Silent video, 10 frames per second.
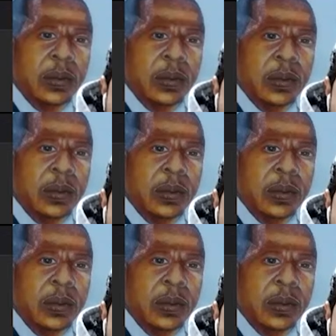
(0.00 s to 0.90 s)

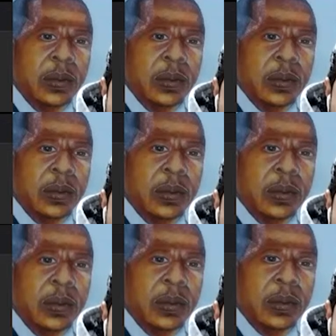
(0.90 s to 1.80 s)

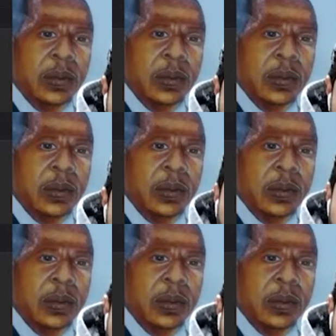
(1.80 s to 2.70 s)

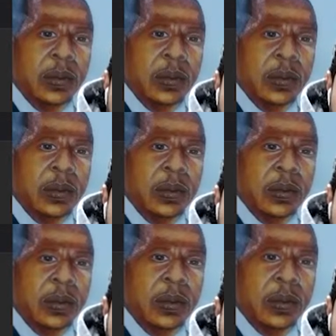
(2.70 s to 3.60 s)

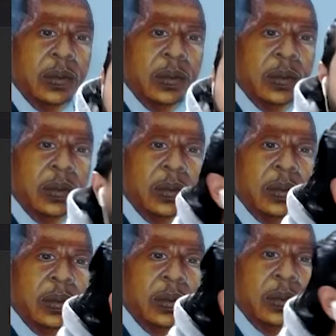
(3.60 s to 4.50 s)
The person shown says nothing.